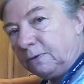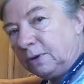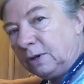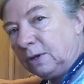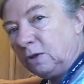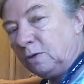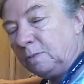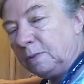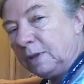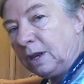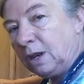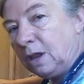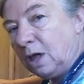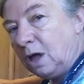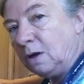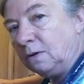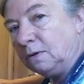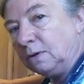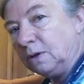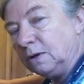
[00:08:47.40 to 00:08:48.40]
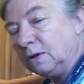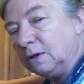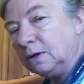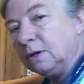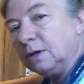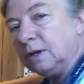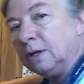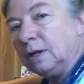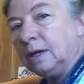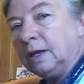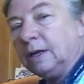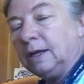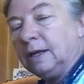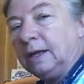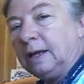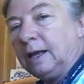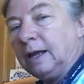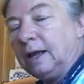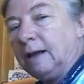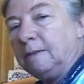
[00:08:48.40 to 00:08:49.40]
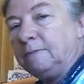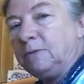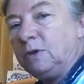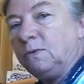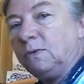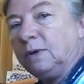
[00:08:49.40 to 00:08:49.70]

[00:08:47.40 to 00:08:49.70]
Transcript: for a little bit longer. You